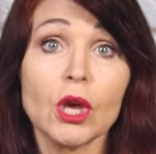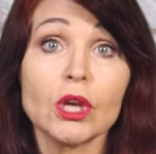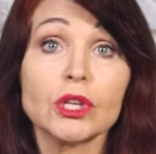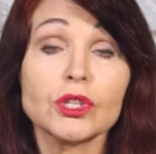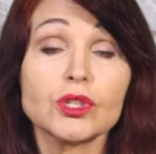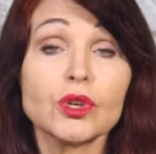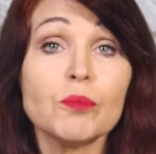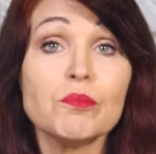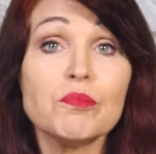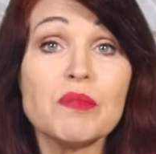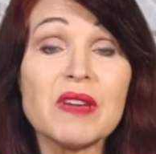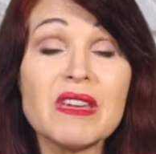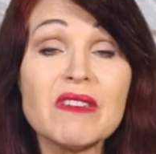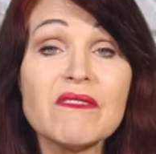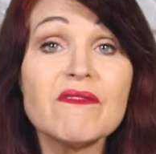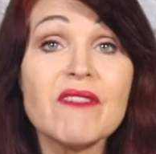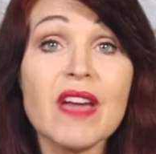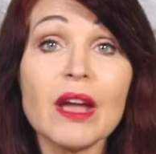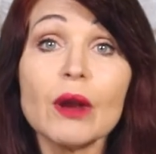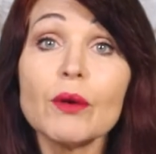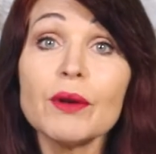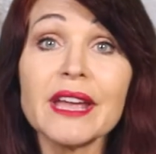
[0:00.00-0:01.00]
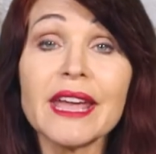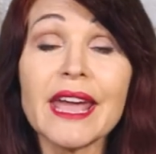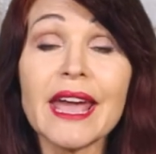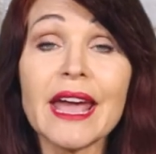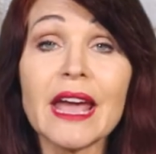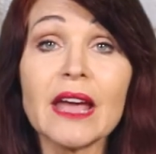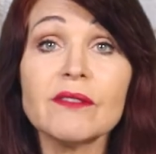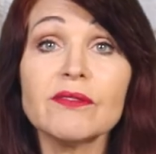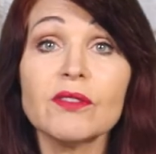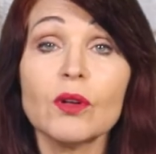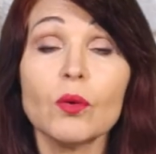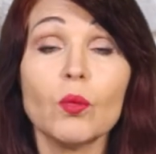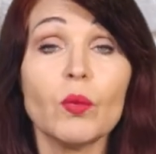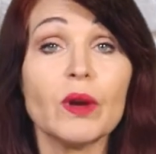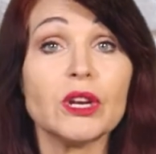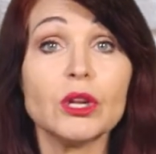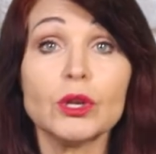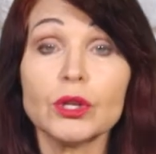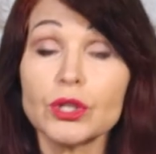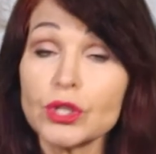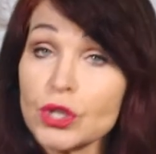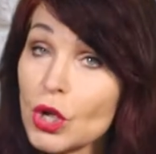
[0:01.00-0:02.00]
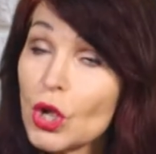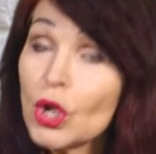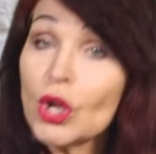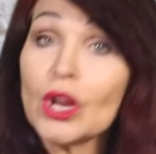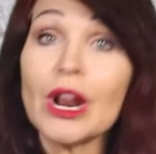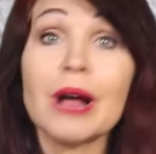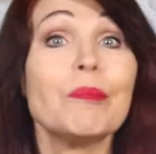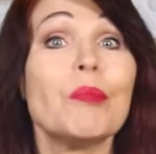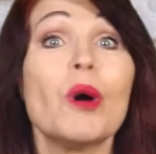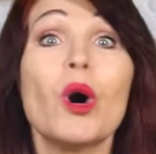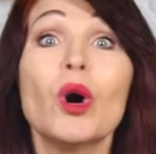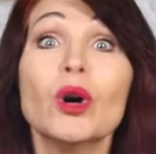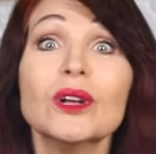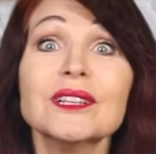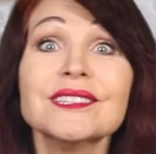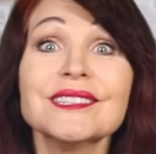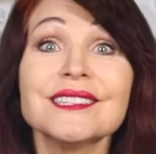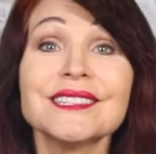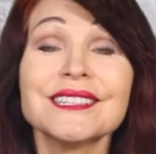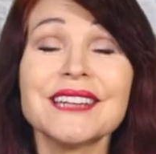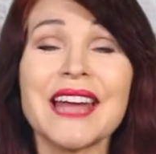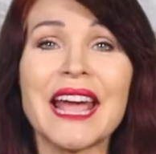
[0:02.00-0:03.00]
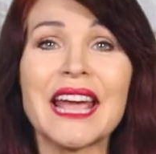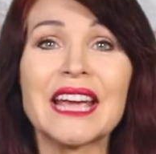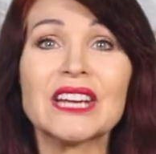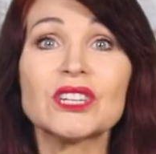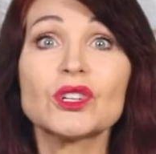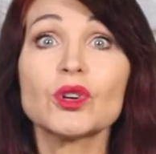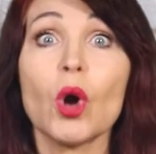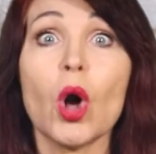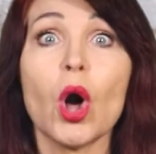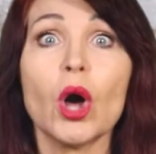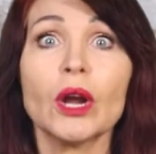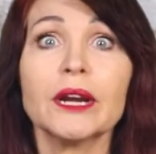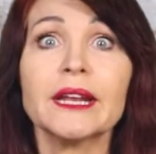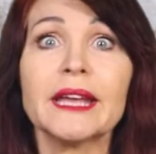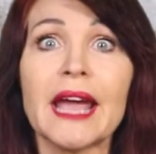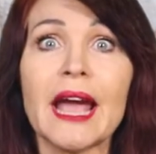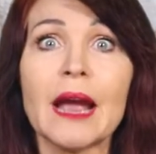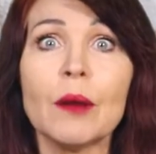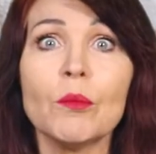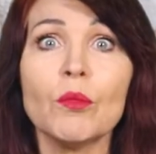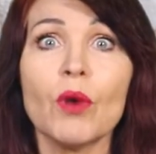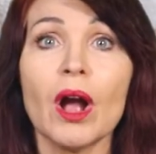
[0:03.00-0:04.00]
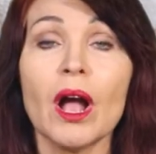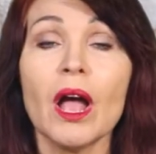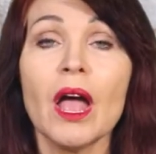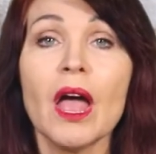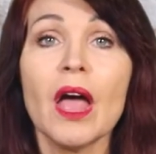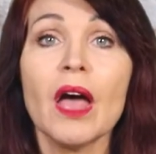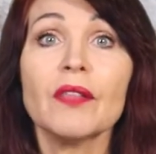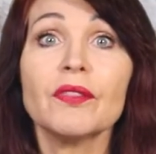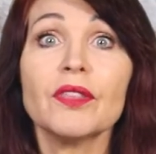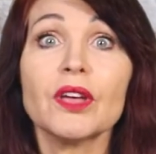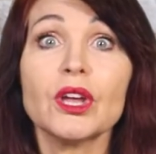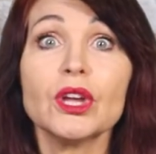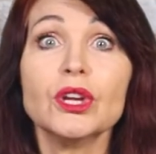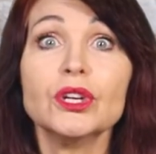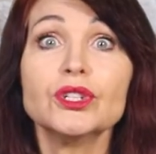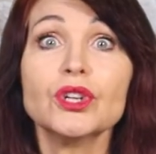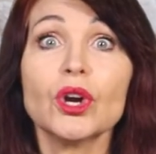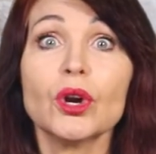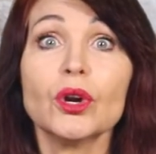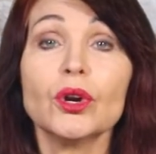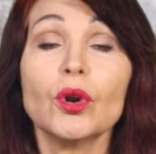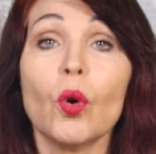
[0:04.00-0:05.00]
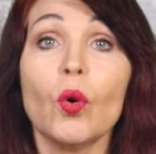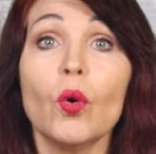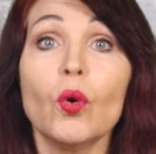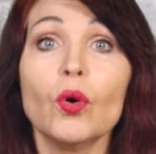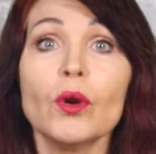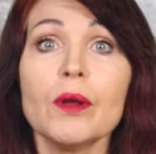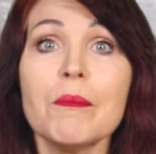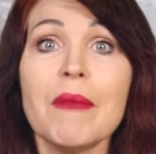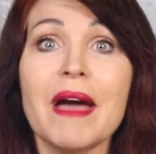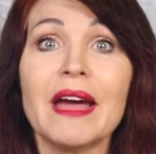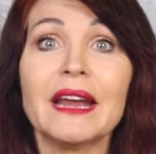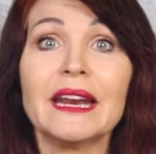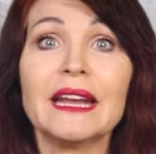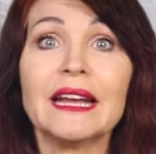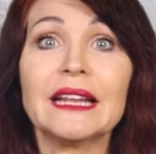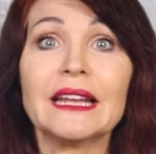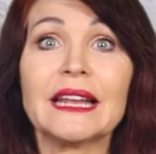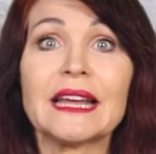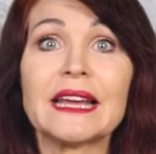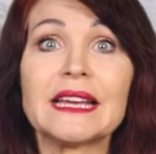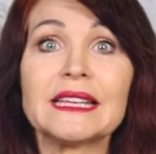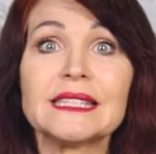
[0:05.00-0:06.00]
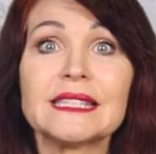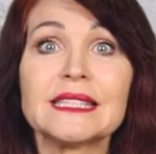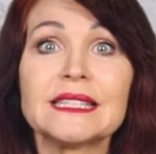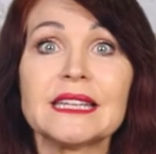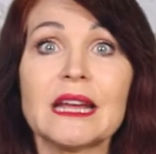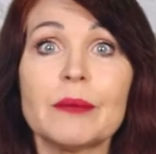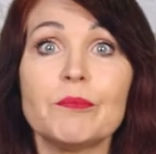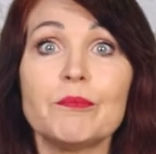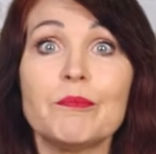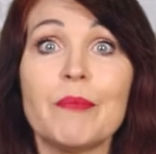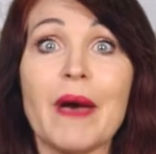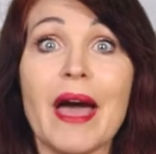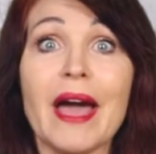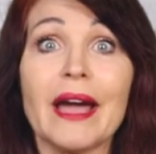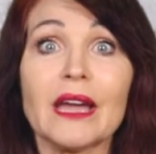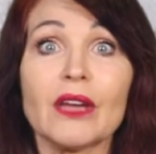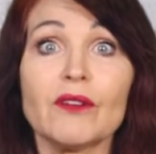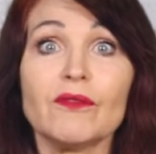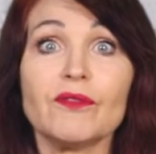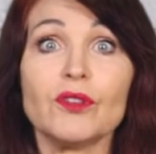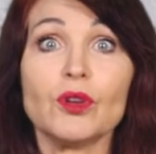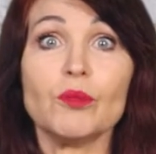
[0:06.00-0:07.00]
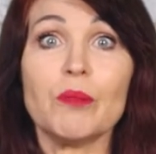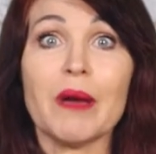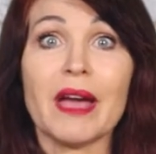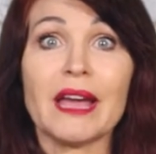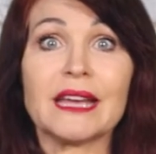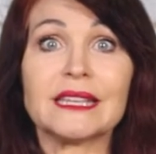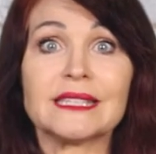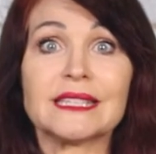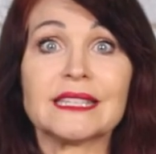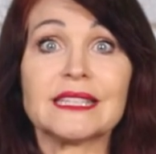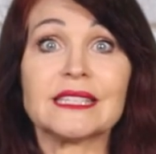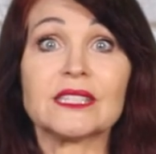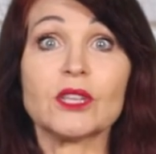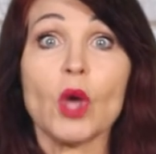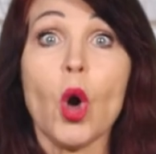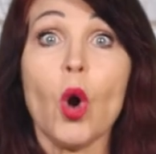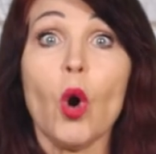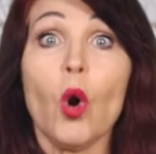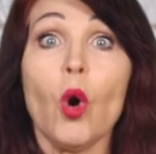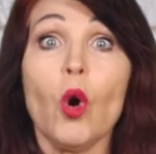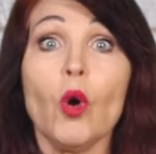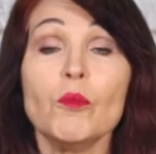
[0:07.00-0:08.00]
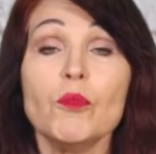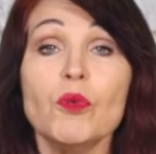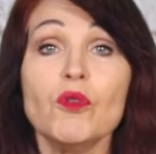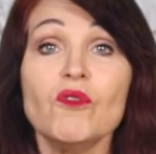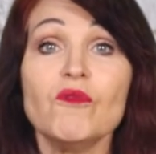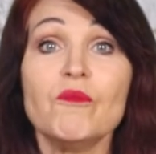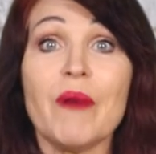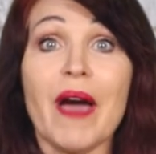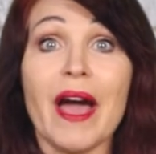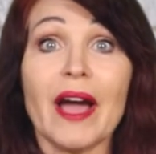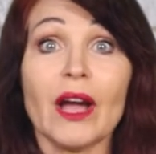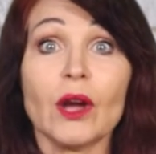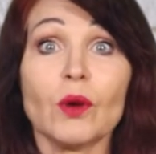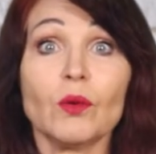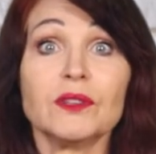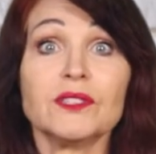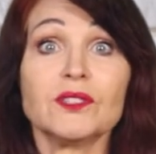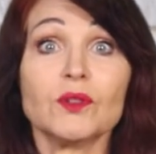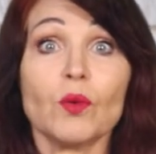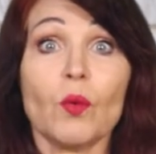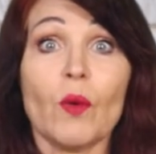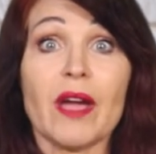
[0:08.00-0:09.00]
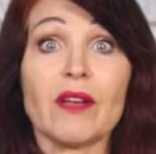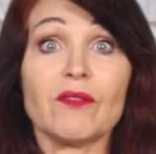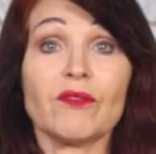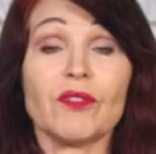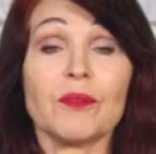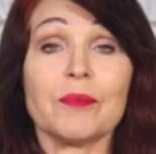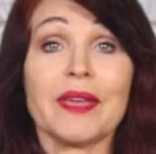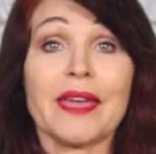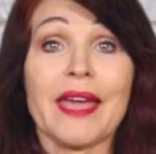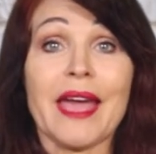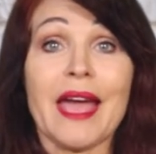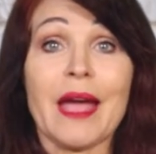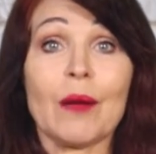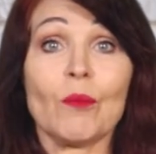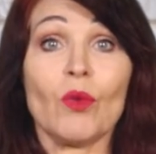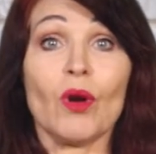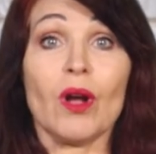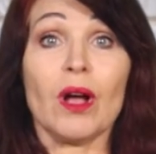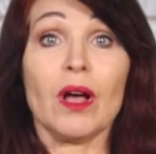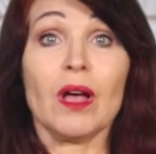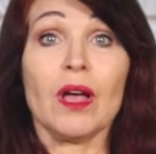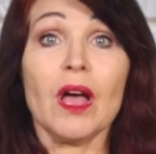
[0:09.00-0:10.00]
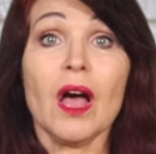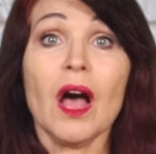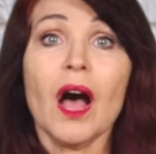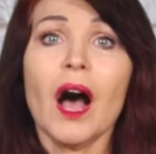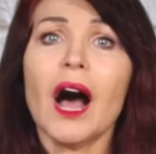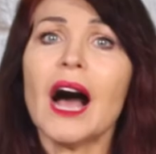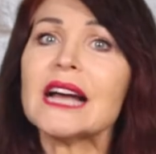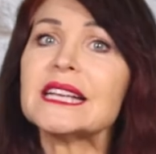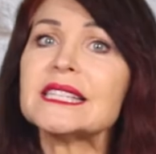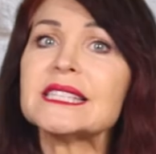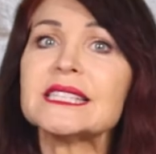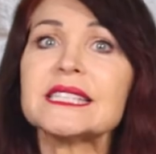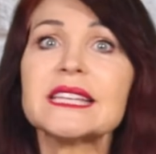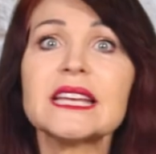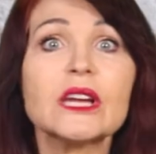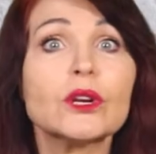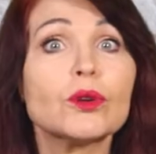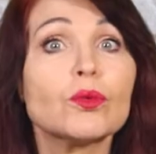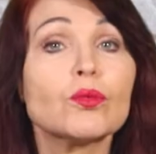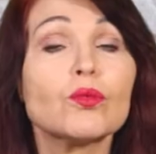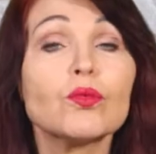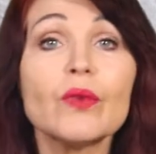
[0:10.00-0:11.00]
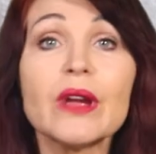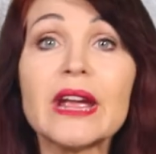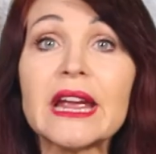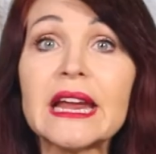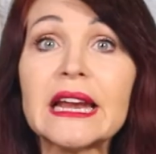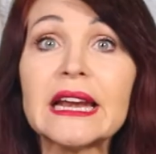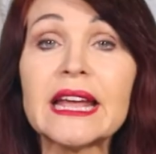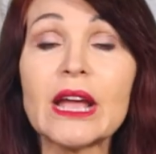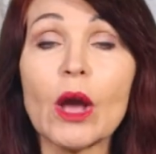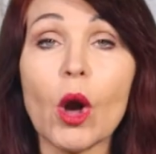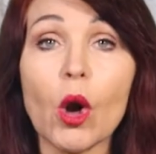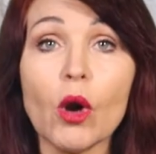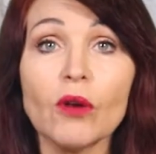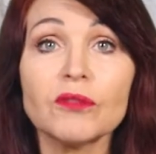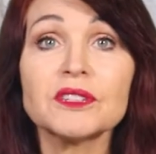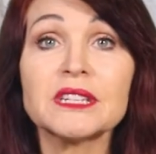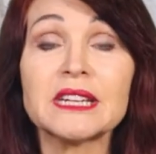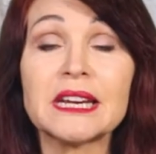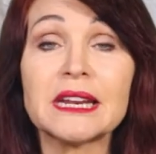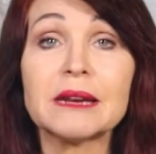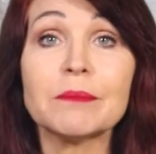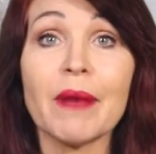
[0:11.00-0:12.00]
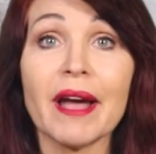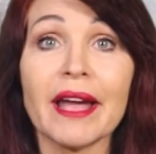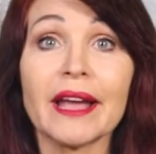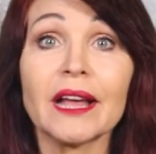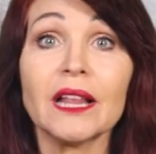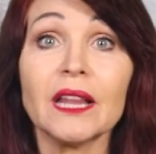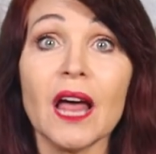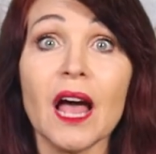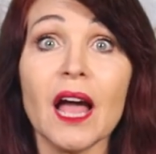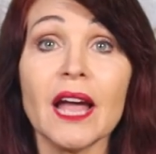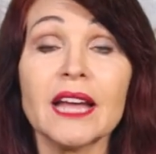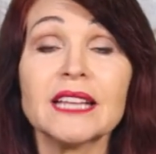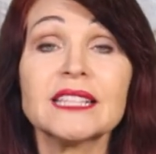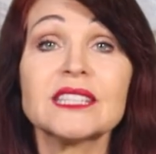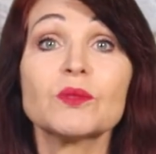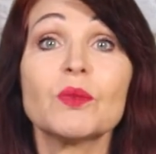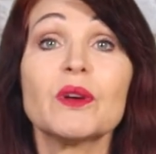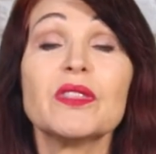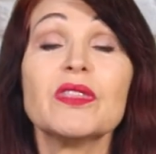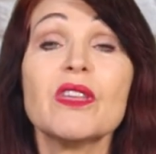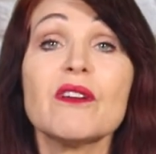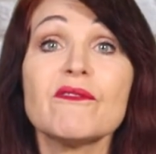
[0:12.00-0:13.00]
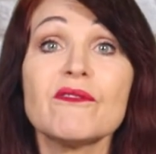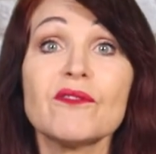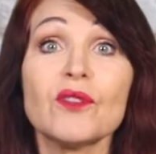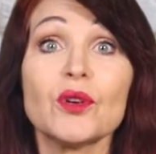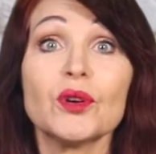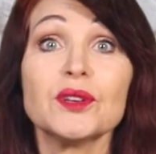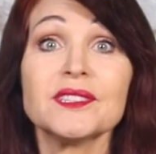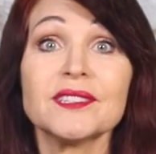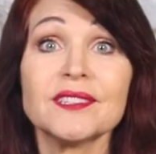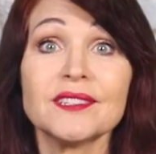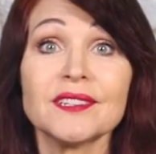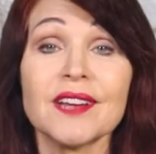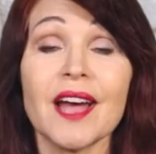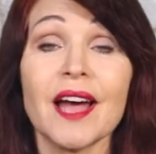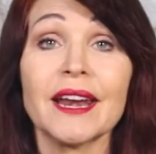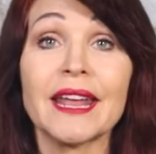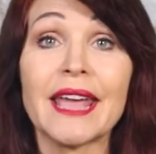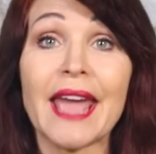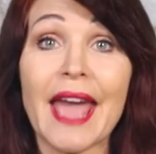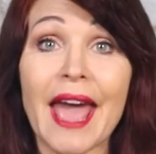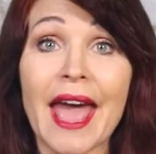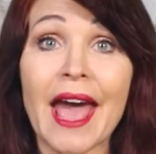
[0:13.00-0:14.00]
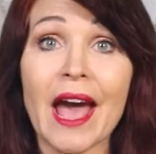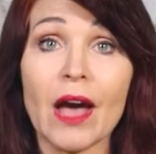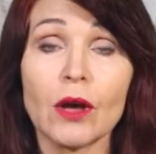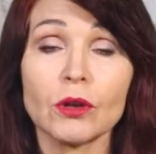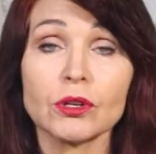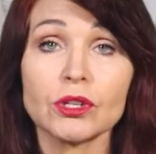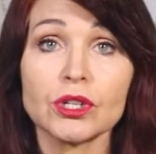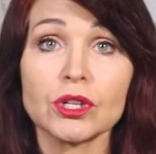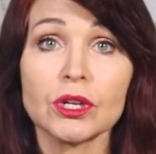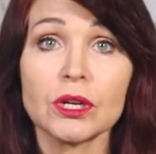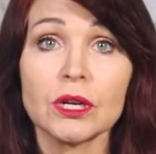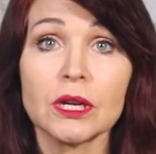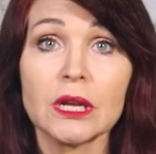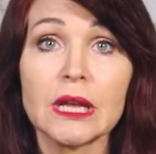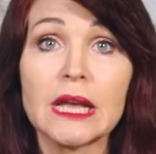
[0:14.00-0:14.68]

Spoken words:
So be very careful when you turn up on stage or on camera that you don't automatically step back a few paces or move backwards away from the camera. I see it really often in my clients when they're first starting out.